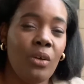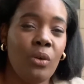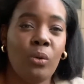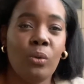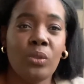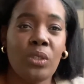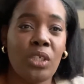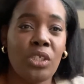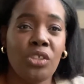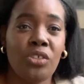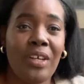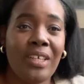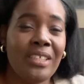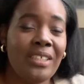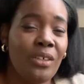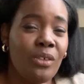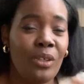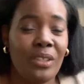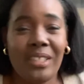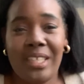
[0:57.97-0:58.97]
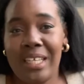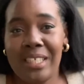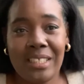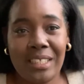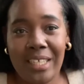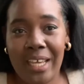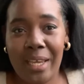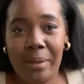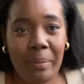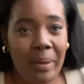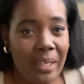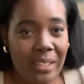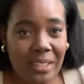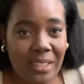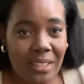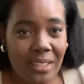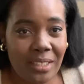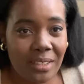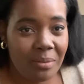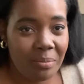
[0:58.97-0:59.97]
cause us stress on a day-to-day
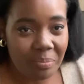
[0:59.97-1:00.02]
basis.